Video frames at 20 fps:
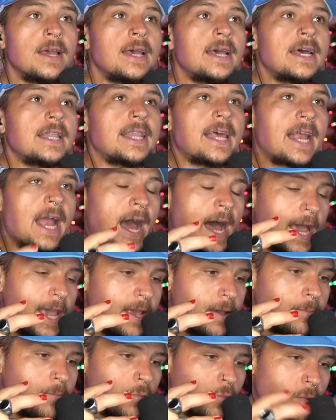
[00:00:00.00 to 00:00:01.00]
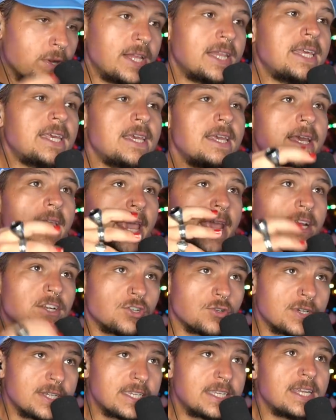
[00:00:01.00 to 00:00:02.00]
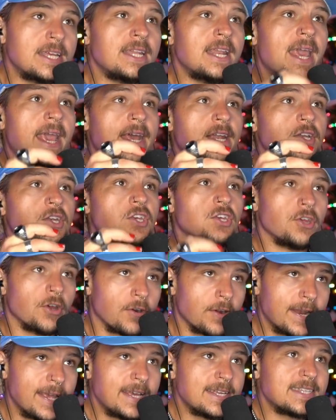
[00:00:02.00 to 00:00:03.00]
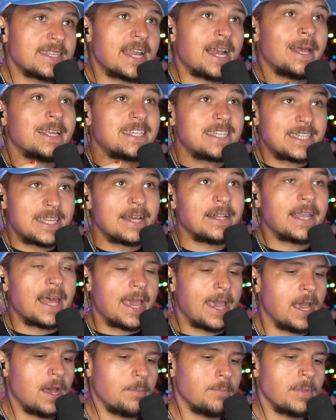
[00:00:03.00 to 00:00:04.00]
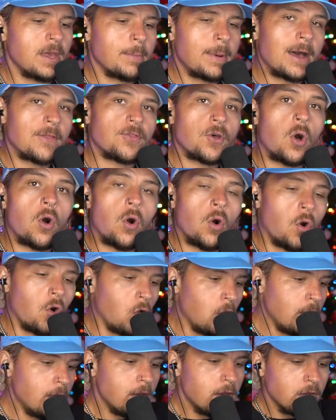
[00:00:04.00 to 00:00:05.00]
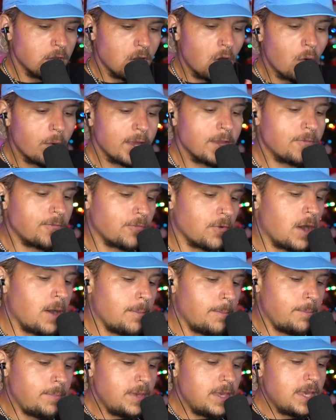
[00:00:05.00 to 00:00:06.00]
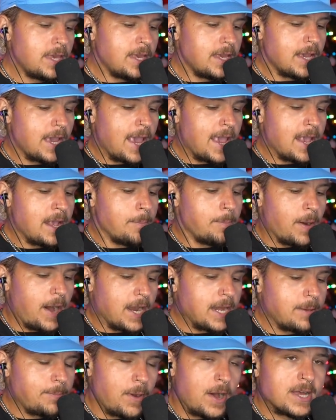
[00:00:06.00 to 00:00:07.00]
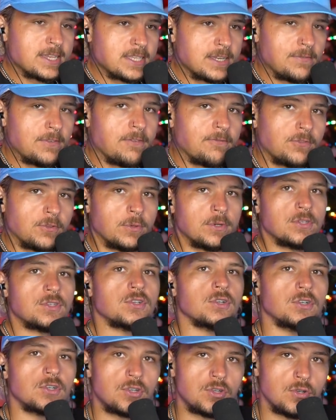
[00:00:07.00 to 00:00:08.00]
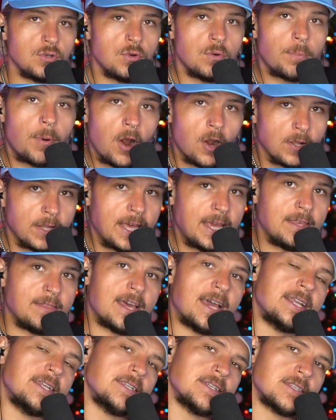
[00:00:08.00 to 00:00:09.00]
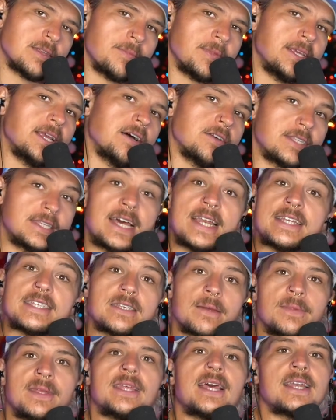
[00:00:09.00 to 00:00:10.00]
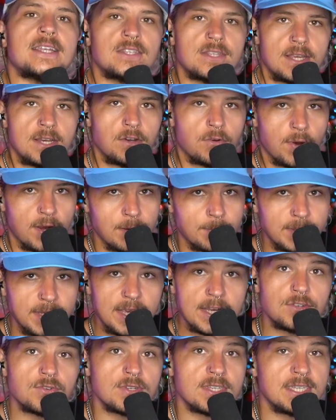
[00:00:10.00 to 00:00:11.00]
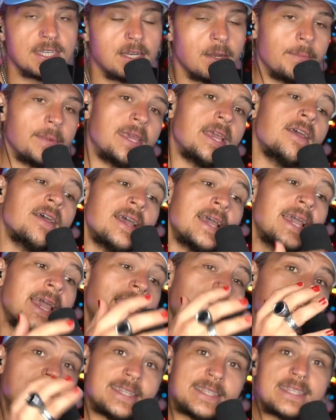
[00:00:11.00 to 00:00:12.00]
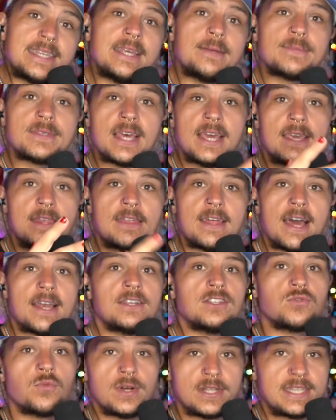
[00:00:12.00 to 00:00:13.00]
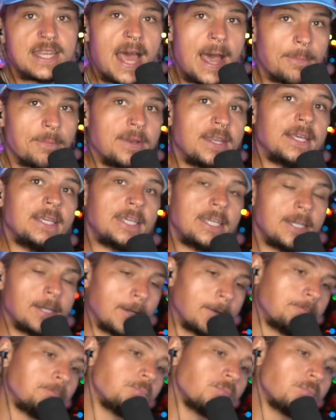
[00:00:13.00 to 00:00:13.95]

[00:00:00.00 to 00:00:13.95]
like I am really interested and curious, and I still am about the whole going from being a body positive influencer to parlaying that into something else. That is something that is incredibly interesting to me. And it seems like that is what's happening here.